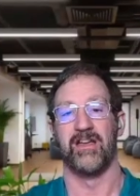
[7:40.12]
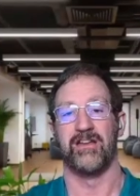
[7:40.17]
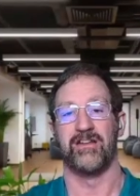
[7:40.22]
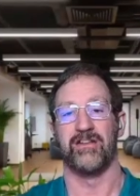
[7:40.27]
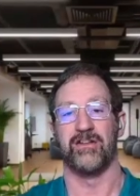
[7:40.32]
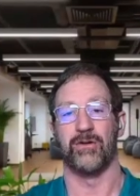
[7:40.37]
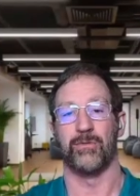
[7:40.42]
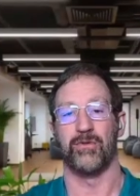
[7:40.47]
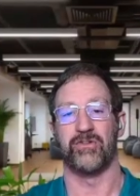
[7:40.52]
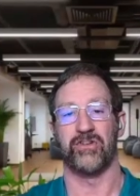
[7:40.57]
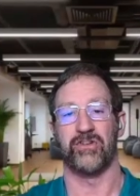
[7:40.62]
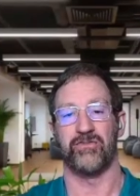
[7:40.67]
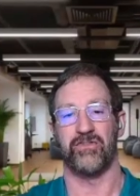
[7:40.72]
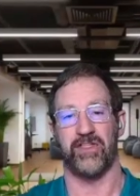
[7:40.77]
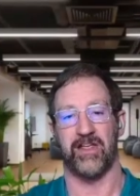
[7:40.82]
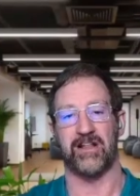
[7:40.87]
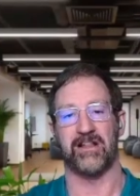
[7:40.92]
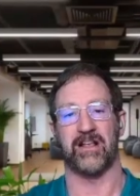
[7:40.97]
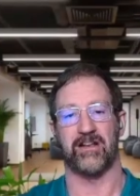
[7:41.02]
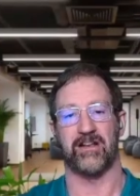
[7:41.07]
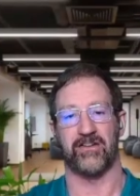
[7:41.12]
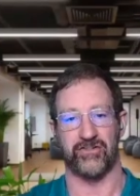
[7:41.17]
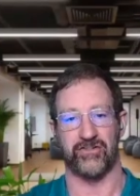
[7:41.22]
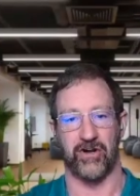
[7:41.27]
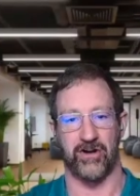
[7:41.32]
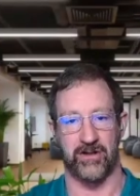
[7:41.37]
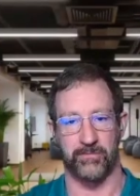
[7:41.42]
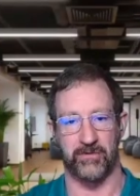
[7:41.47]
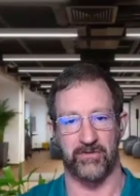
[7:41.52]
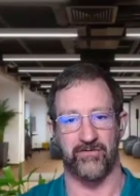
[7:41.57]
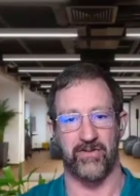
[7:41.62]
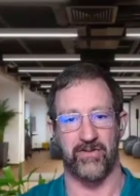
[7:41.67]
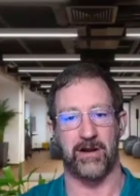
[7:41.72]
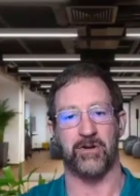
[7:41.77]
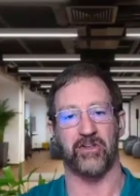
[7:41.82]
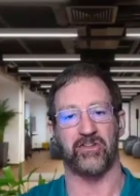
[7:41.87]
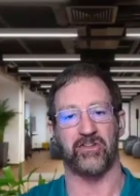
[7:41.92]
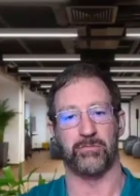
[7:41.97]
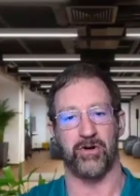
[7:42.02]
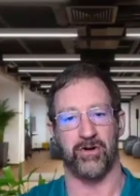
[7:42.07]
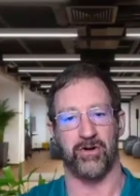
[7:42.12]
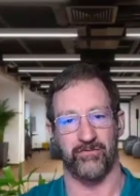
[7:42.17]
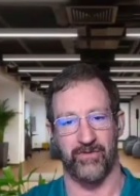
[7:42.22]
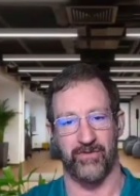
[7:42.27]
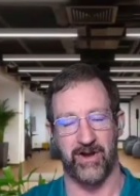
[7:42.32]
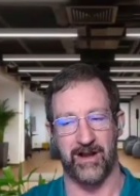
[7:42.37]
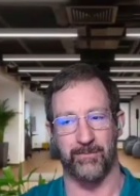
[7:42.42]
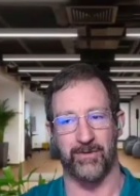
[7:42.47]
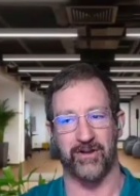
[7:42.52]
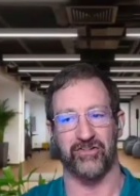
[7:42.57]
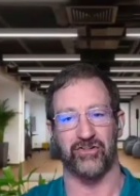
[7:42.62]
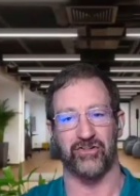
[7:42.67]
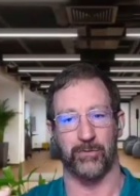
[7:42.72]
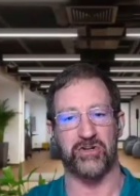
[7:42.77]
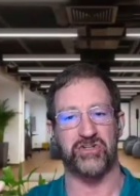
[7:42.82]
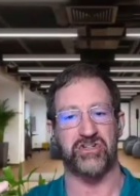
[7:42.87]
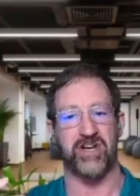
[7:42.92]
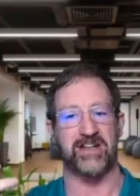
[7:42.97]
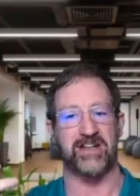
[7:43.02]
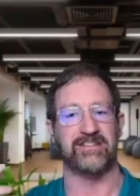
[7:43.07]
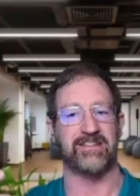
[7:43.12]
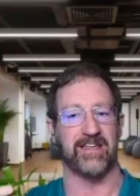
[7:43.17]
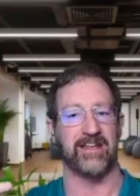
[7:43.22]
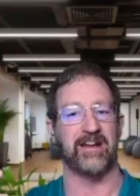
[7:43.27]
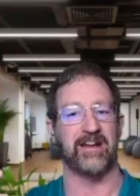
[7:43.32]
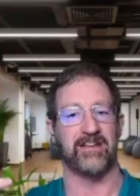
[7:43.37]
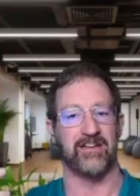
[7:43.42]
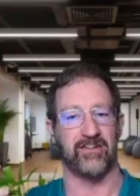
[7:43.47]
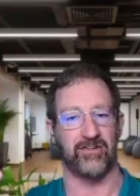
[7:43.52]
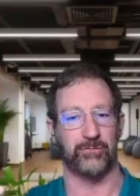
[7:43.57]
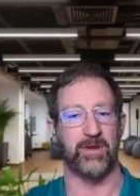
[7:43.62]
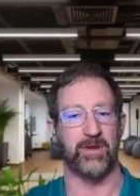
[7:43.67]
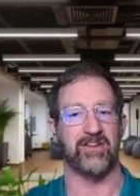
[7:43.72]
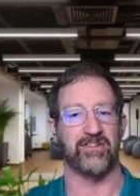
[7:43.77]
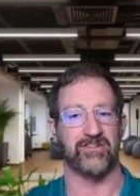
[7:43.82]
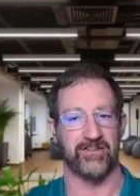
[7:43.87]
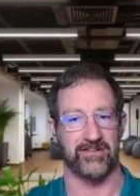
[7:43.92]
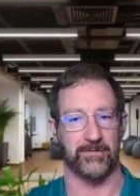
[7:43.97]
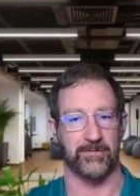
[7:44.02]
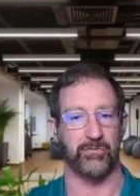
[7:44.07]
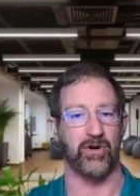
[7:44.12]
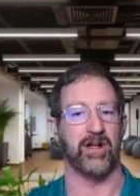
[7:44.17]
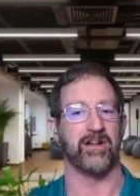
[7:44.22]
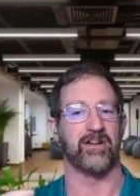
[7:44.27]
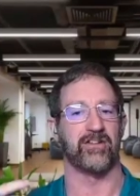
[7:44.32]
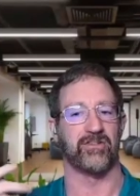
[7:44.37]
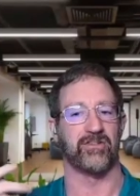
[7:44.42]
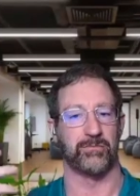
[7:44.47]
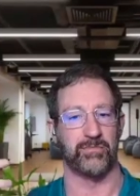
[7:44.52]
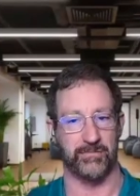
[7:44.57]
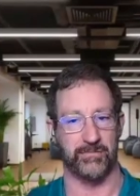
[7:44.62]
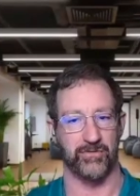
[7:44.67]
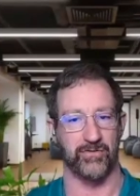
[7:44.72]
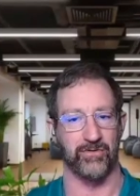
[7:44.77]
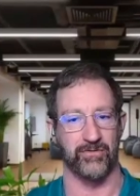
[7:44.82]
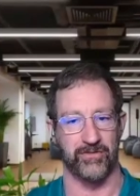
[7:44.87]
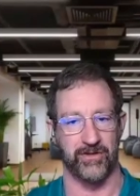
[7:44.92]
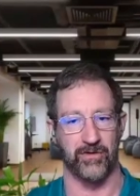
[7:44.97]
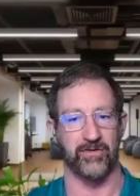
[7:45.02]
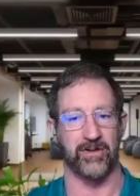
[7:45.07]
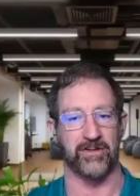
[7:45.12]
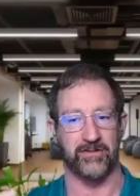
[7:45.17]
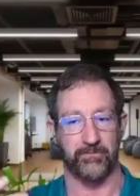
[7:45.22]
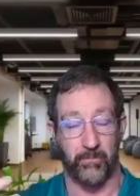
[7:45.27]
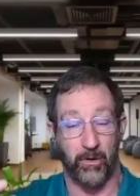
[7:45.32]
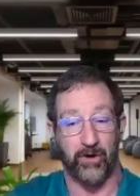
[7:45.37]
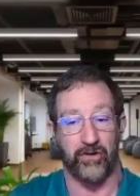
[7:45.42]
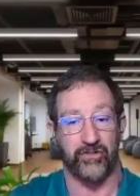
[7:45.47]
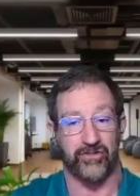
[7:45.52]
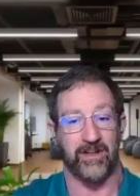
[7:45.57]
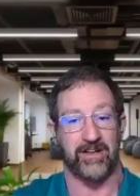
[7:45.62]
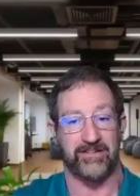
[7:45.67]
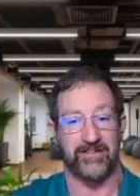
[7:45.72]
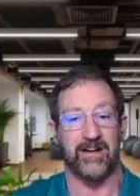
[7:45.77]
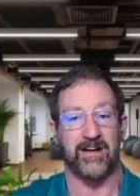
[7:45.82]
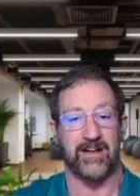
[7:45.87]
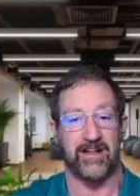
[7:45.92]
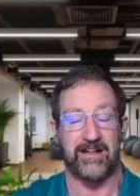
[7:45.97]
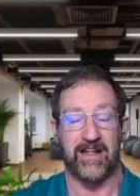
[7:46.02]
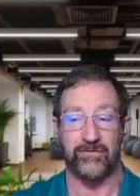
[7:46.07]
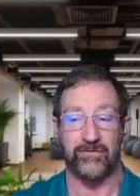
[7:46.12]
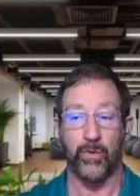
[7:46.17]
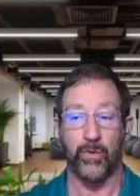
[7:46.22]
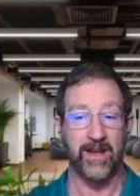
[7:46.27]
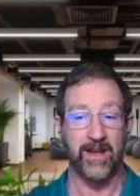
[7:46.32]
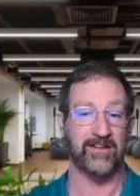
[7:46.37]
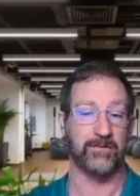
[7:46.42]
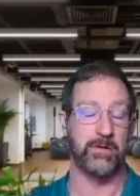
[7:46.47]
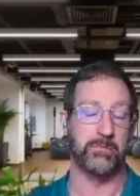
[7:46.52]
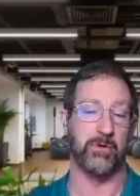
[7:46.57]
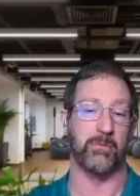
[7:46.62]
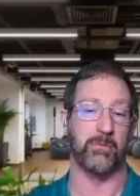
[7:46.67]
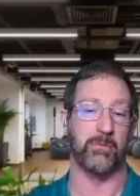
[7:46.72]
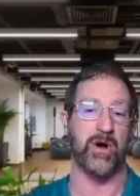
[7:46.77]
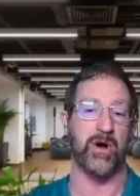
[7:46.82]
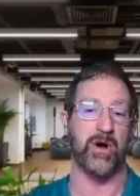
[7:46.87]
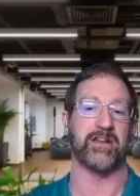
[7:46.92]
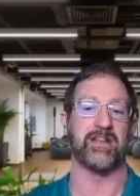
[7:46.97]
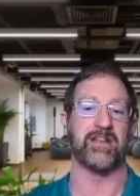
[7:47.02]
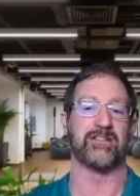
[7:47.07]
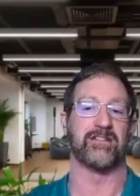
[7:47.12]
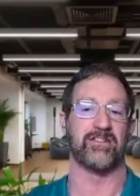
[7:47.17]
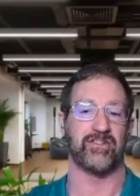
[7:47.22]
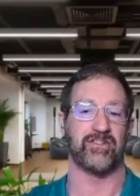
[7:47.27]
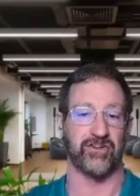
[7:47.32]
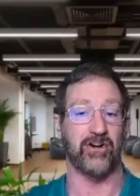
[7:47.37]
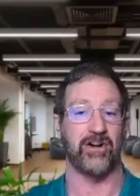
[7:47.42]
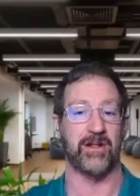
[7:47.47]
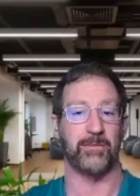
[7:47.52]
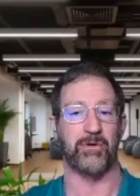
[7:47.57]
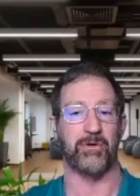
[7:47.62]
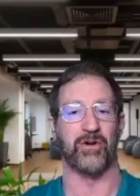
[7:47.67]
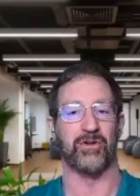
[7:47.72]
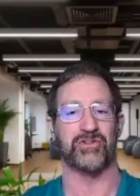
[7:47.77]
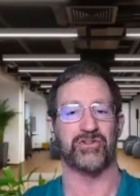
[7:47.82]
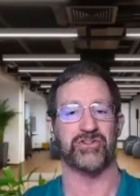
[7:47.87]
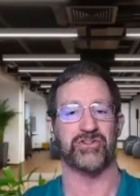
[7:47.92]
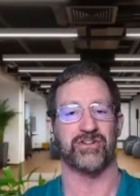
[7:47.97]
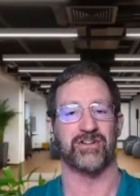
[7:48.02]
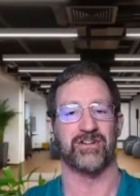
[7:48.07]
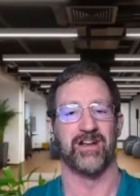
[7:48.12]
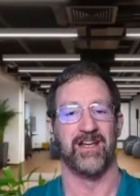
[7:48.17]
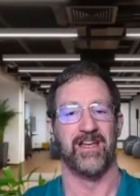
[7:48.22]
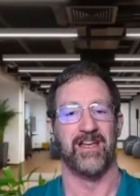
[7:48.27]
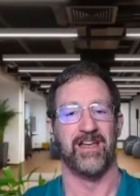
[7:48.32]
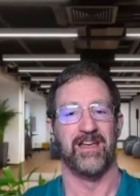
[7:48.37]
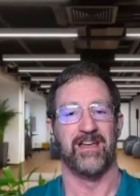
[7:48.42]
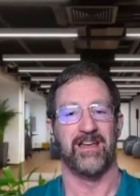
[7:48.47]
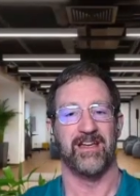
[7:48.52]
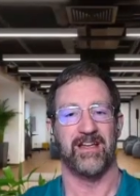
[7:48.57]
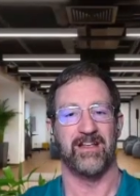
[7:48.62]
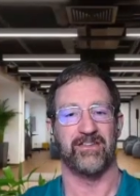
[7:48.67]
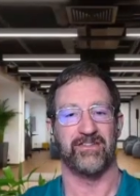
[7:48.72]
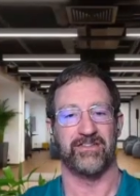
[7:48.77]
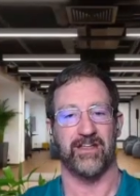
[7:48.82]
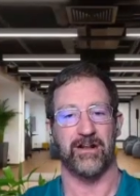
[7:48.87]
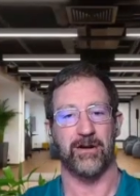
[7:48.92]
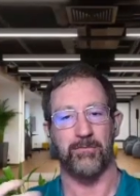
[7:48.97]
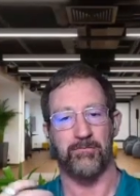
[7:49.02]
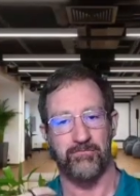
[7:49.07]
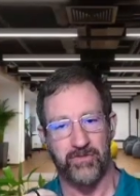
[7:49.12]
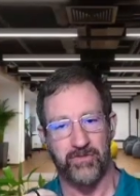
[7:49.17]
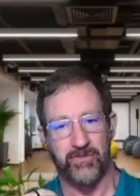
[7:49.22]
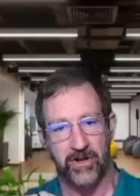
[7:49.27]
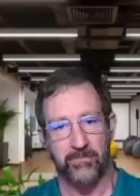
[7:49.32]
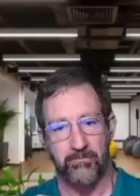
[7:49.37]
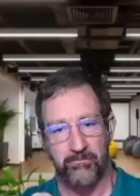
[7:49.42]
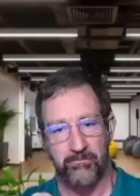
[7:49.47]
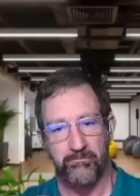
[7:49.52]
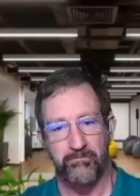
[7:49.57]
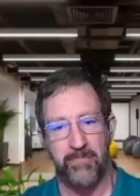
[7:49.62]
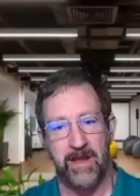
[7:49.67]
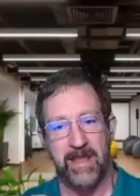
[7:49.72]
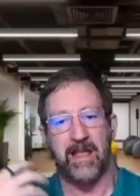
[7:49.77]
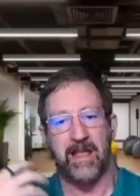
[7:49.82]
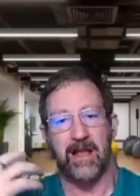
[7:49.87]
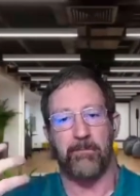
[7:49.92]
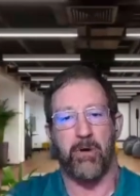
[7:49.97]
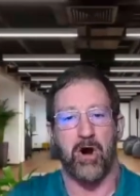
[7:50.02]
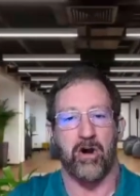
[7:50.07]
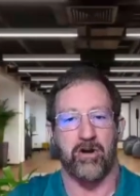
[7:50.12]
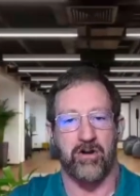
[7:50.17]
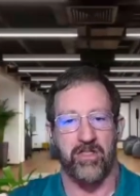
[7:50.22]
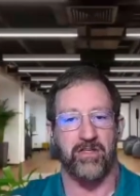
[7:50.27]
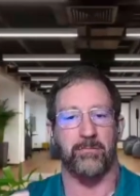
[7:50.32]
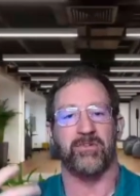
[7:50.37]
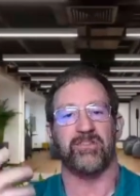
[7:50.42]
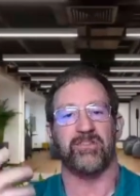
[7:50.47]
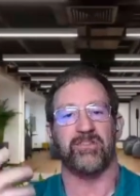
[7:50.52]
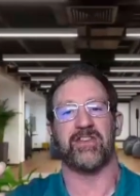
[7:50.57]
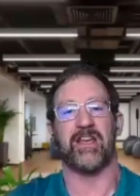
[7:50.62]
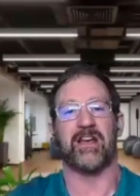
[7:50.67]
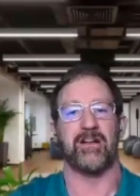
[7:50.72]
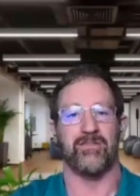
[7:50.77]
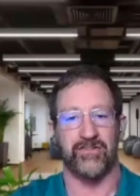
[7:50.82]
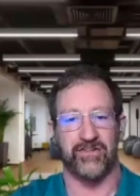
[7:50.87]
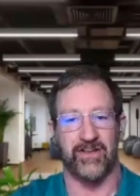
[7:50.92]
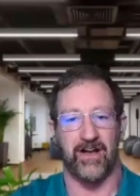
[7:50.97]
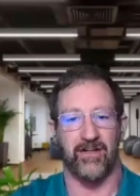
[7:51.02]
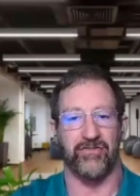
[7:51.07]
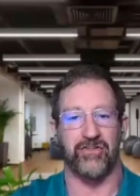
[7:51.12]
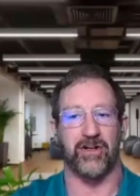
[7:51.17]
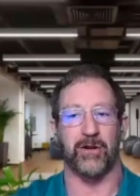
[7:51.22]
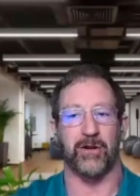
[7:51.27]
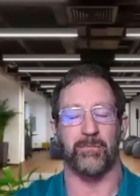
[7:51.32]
Because if you think like a startup environment, a small environment, so much identity is based in the products of people, personal identity, and that's what gets people bought into startup culture. Is they're making a part of themselves out there.